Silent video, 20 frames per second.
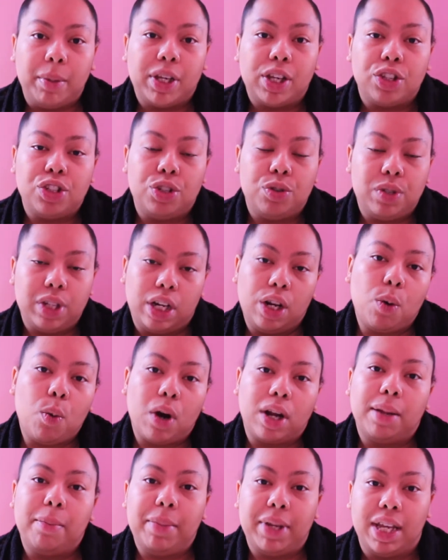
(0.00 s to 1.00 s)
because you didn't
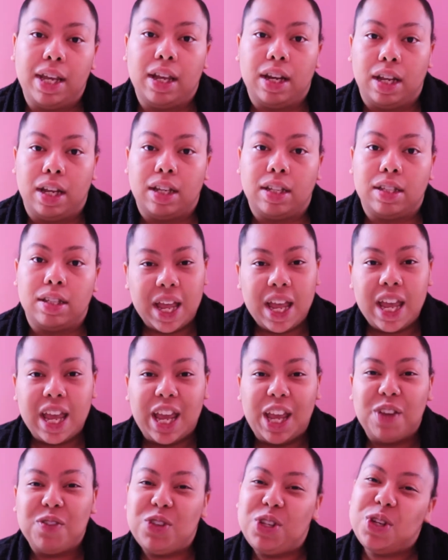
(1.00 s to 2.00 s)
want to be in it.
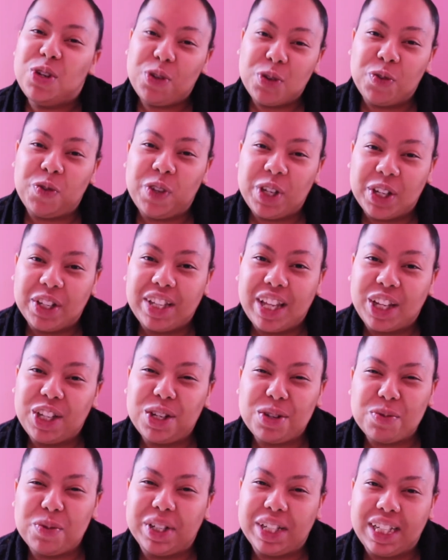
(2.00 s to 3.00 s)
If you feel that
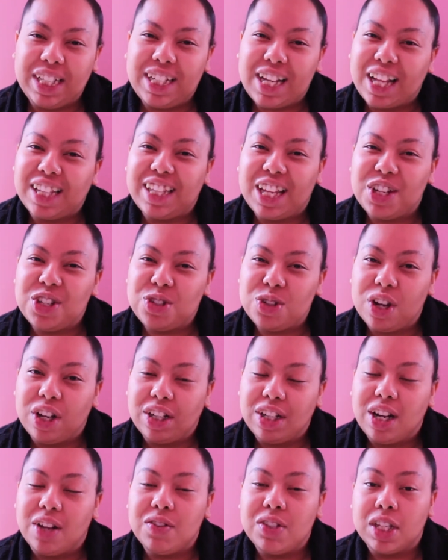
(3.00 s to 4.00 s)
you're really not that strong
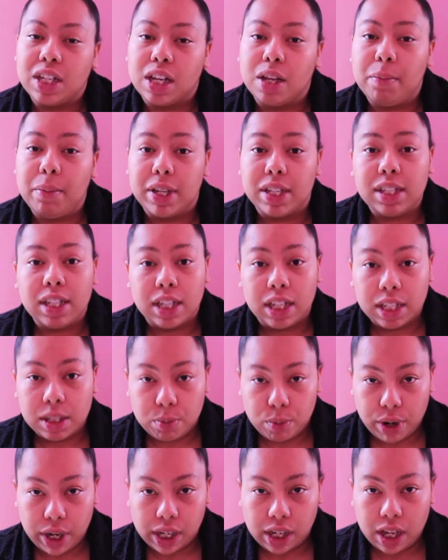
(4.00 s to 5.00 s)
enough to commit to this
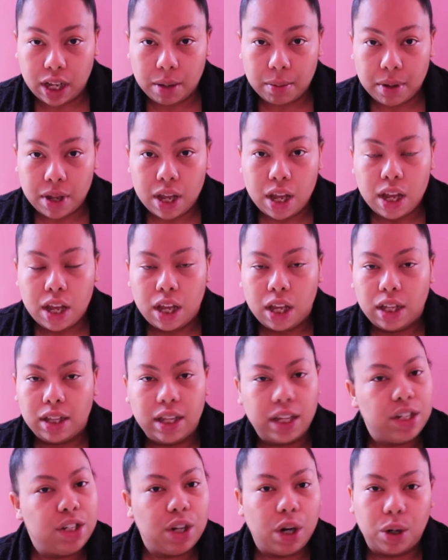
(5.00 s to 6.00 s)
breakup,
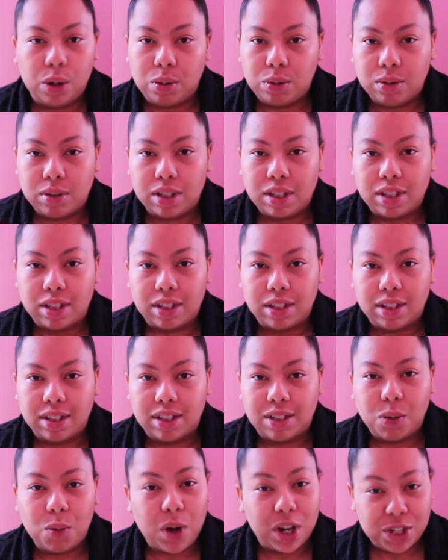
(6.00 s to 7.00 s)
then don't
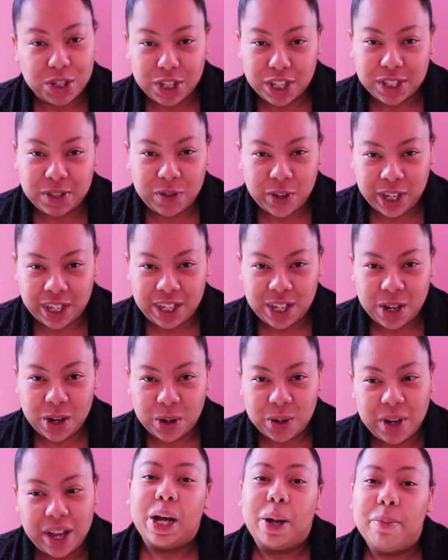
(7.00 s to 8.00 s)
watch this
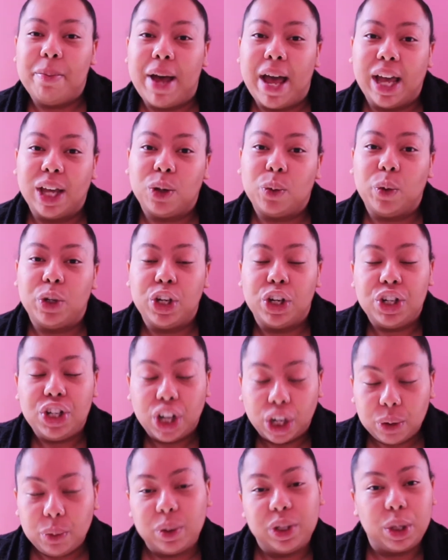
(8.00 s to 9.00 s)
video. Come back when you're
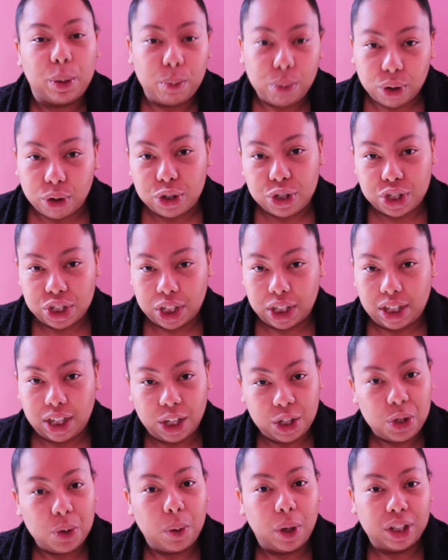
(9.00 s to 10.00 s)
done with the bullshit
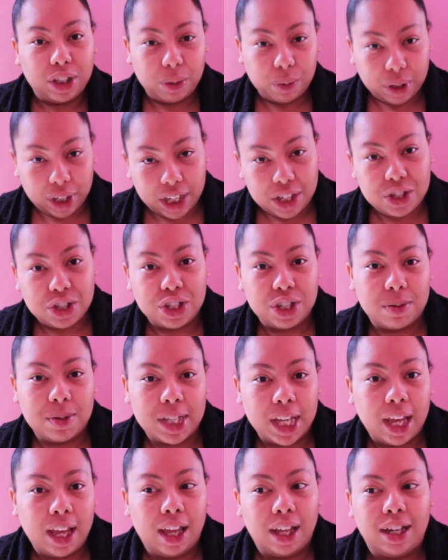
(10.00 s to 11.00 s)
and you want the relationship
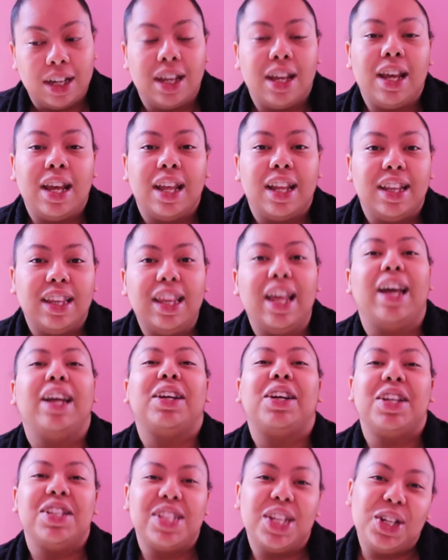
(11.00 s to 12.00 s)
to end.
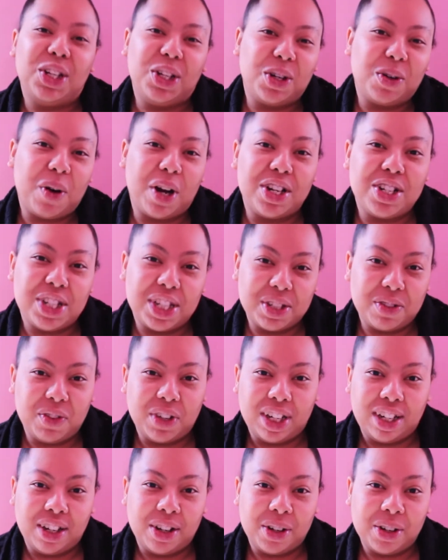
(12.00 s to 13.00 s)
Then continue to watch this
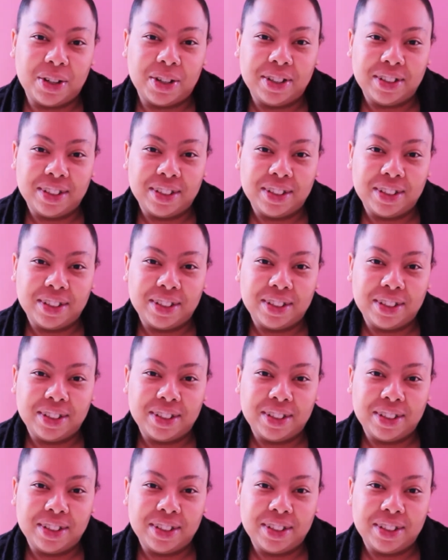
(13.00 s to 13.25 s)
video.